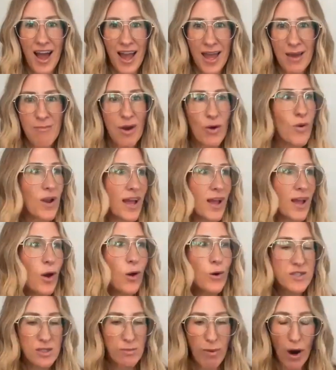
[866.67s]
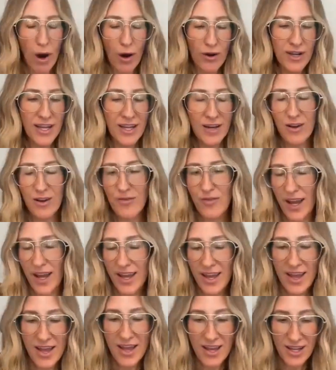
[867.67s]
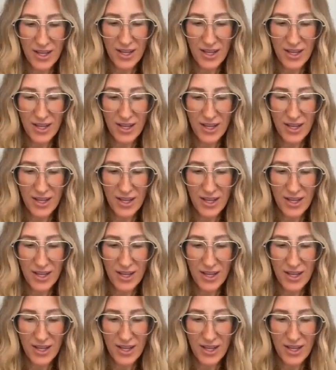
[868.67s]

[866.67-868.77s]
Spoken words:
that when I host a party or if I,